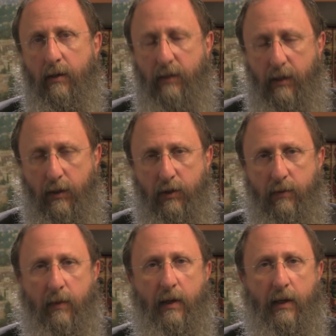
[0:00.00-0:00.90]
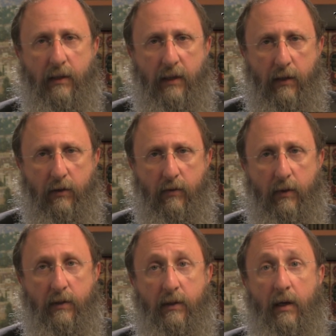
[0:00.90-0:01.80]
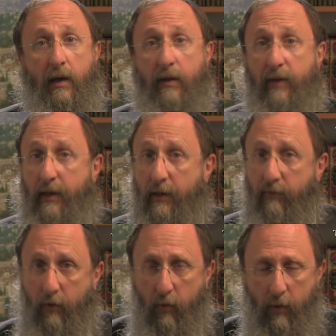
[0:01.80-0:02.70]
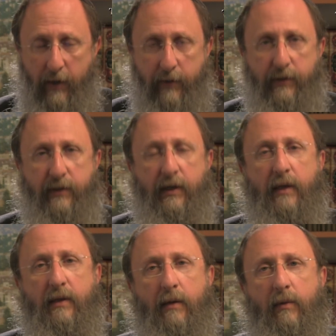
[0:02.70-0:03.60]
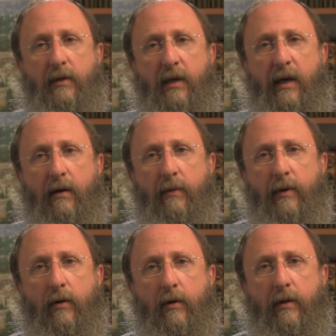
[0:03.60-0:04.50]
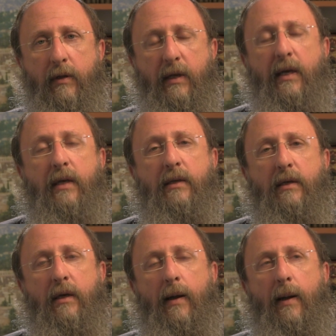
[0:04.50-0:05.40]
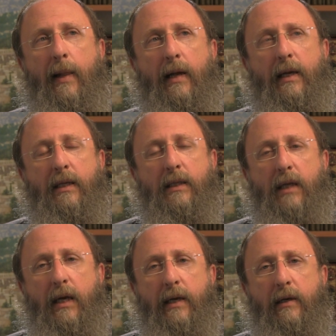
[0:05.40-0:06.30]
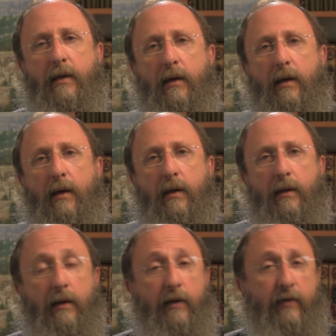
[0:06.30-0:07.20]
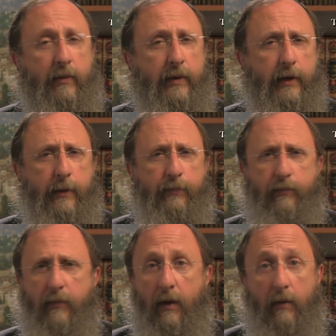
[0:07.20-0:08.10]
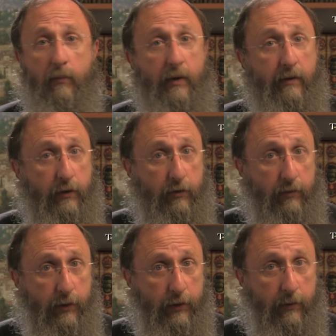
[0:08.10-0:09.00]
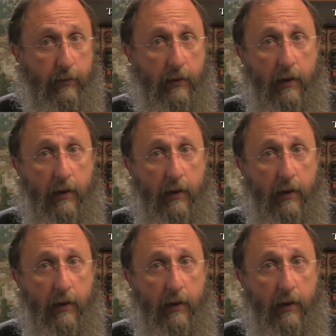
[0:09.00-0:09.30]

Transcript: teach indicates to us that it requires someone to care about her. The land is like, if I may, buried treasure.